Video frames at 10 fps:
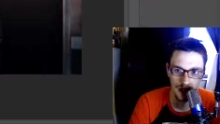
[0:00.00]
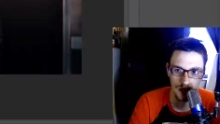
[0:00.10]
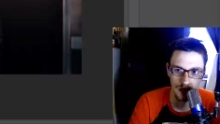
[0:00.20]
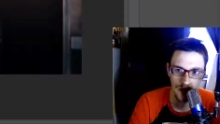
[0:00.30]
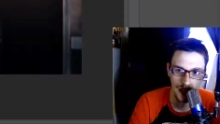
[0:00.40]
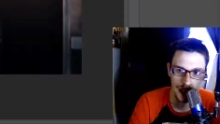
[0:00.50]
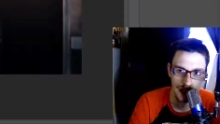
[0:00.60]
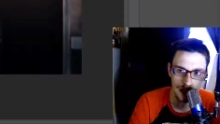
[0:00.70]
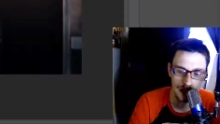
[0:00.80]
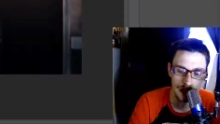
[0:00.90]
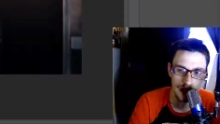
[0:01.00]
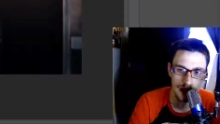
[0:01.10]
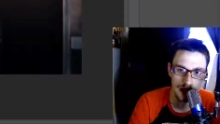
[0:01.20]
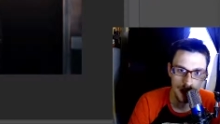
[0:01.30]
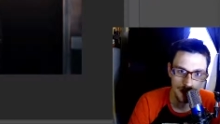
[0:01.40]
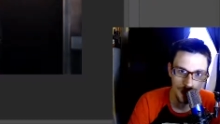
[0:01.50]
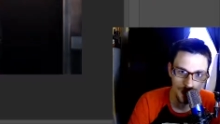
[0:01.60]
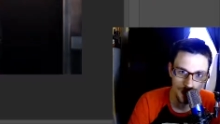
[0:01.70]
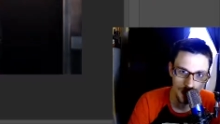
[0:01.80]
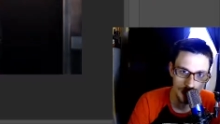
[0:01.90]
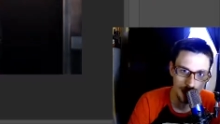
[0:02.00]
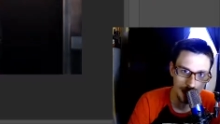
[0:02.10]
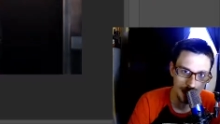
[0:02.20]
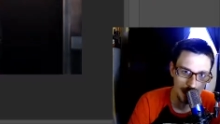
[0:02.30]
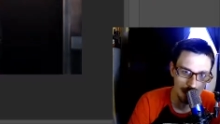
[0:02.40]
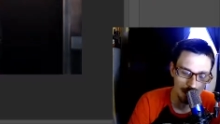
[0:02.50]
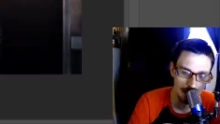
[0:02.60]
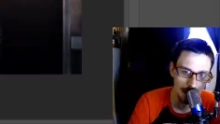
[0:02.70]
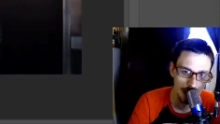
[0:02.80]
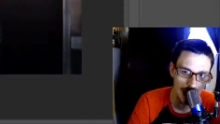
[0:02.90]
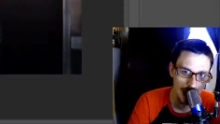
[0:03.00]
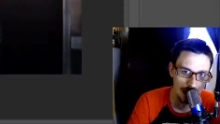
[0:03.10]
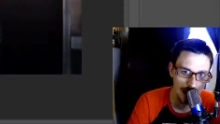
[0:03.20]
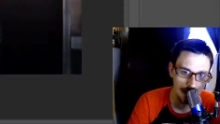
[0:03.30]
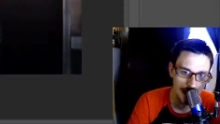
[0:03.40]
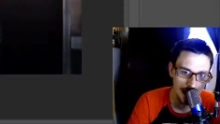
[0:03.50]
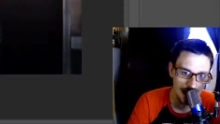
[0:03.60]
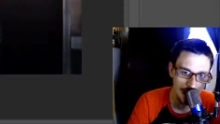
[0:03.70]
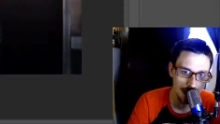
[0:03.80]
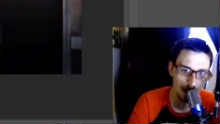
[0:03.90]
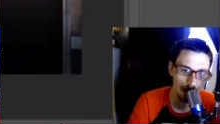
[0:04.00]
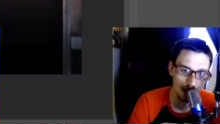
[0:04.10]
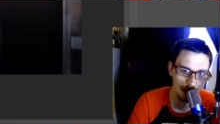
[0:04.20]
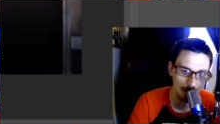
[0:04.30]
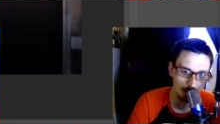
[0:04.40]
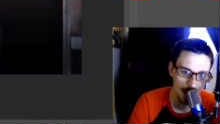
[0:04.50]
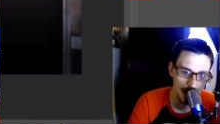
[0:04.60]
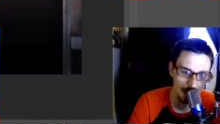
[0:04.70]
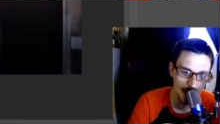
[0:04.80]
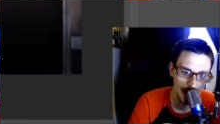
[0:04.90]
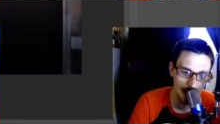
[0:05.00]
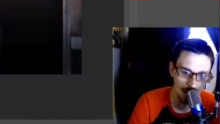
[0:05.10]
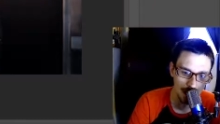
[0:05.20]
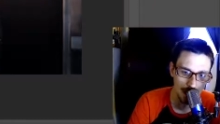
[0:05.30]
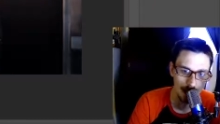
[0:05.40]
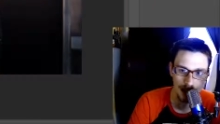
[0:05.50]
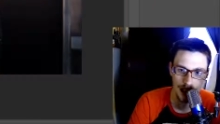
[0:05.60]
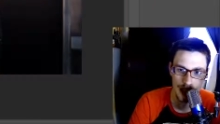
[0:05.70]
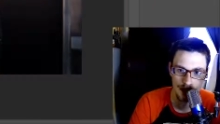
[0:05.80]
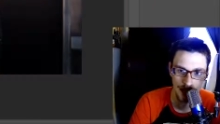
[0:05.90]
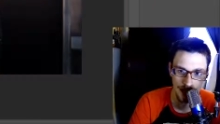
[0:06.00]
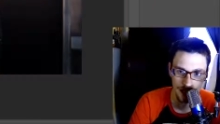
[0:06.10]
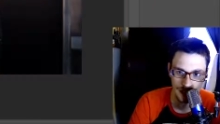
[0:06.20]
right hand top corner, the top left hand corner, and the bottom right corner is fine.